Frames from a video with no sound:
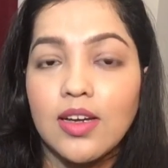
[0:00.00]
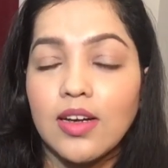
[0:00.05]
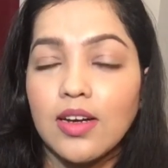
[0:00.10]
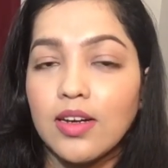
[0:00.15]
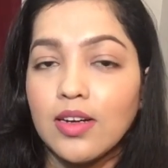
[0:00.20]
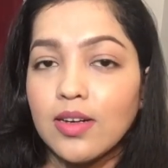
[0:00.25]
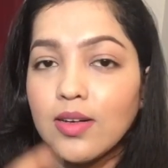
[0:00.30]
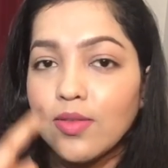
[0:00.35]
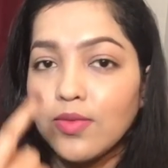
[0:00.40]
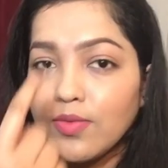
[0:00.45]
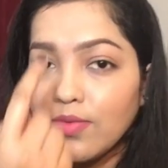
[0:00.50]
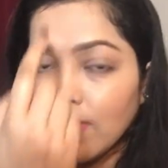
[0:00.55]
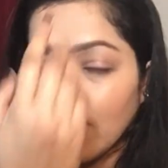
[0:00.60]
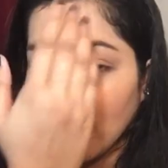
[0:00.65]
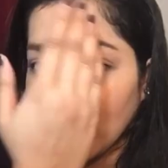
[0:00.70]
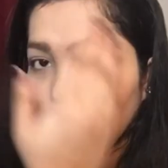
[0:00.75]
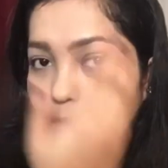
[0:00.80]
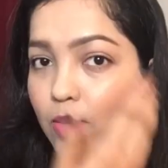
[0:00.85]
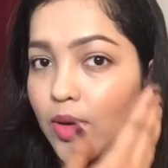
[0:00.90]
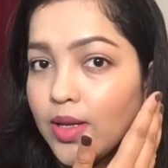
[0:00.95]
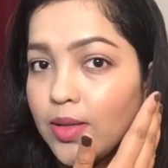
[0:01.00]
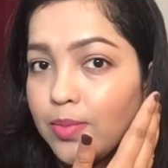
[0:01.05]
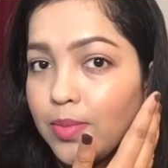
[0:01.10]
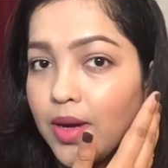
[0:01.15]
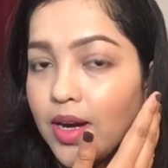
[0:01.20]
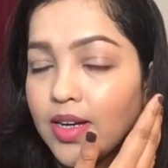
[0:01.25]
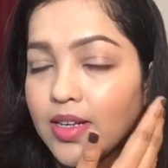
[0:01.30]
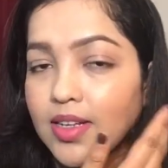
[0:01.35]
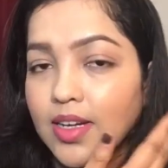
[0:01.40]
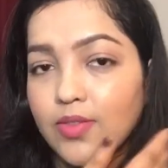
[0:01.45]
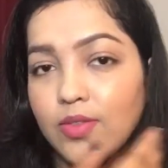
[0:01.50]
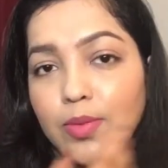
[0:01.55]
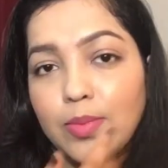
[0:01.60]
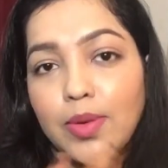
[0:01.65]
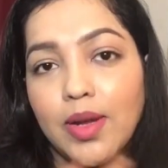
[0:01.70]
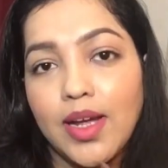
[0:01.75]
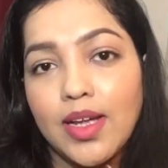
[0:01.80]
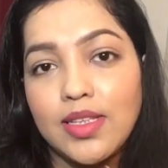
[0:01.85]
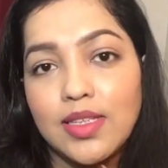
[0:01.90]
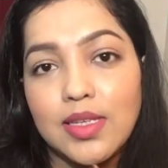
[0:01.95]
At one part I've
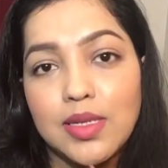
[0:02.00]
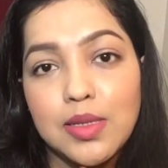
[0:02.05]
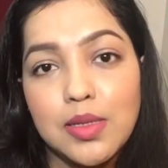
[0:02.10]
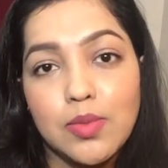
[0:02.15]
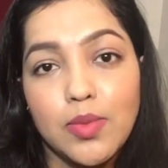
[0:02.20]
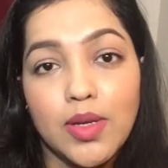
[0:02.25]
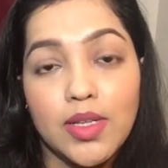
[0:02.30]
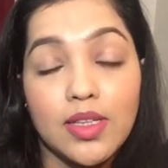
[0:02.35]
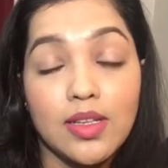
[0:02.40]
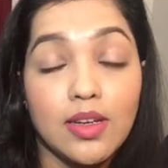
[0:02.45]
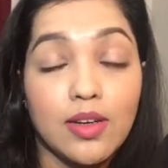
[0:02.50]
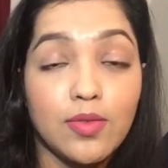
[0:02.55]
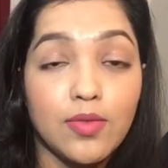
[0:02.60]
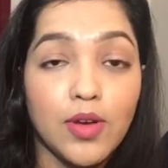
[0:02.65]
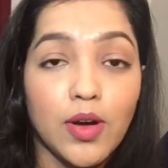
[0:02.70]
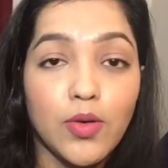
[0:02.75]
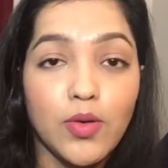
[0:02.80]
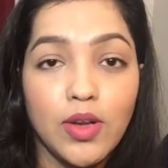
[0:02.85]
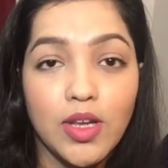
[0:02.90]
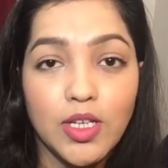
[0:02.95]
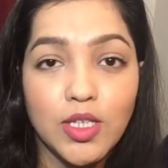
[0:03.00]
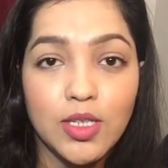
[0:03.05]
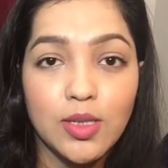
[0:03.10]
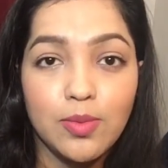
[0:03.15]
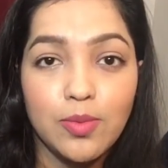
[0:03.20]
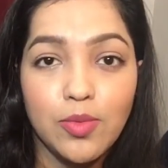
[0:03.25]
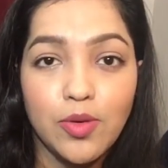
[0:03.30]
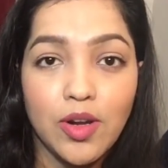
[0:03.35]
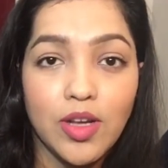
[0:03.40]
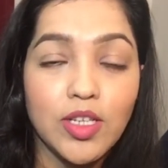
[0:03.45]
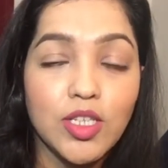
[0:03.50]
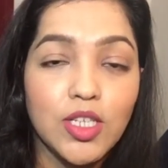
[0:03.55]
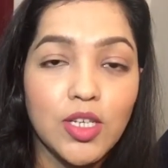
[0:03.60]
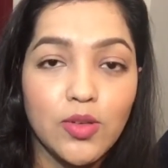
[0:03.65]
applied this with a foundation brush,